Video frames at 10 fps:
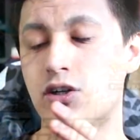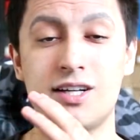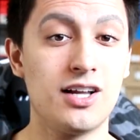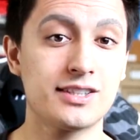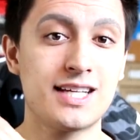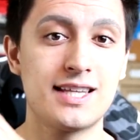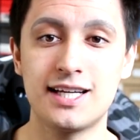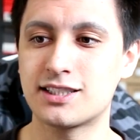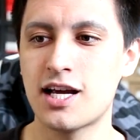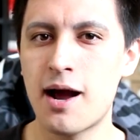or alongside
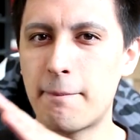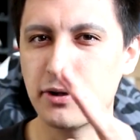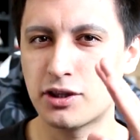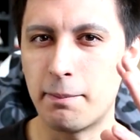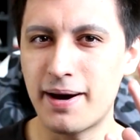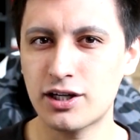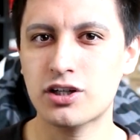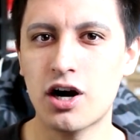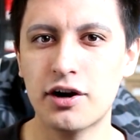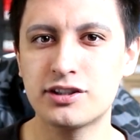this, but the better
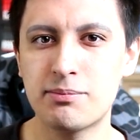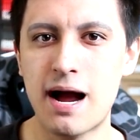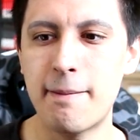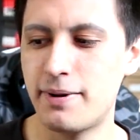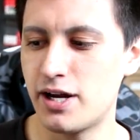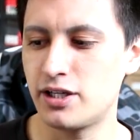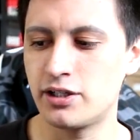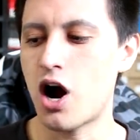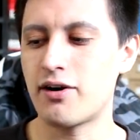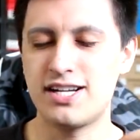cards, in my
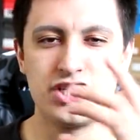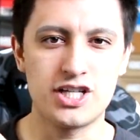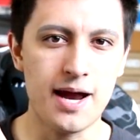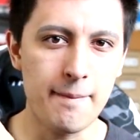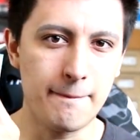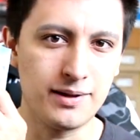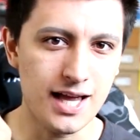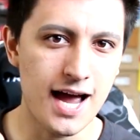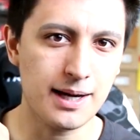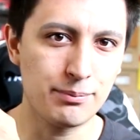opinion, are in Jet
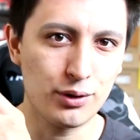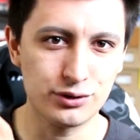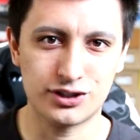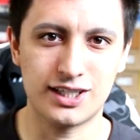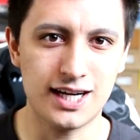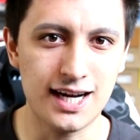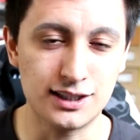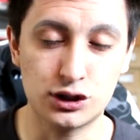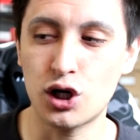Black Poltergeist.